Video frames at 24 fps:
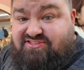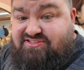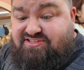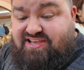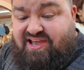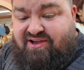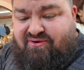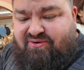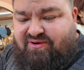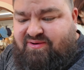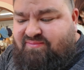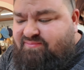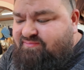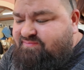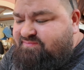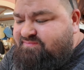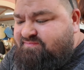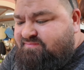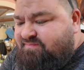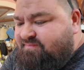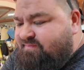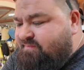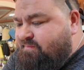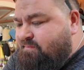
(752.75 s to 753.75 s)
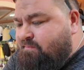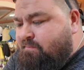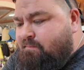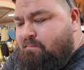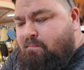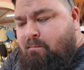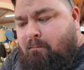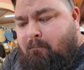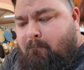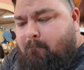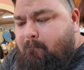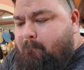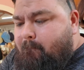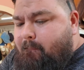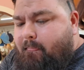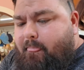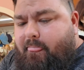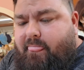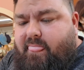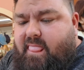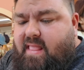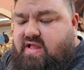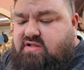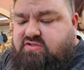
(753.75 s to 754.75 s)
sour.
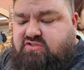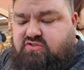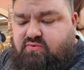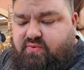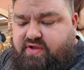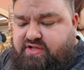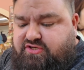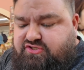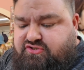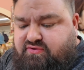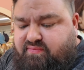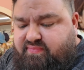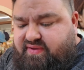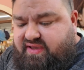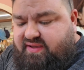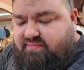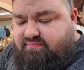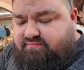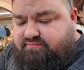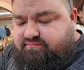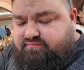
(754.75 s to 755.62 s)
That's the way it should be.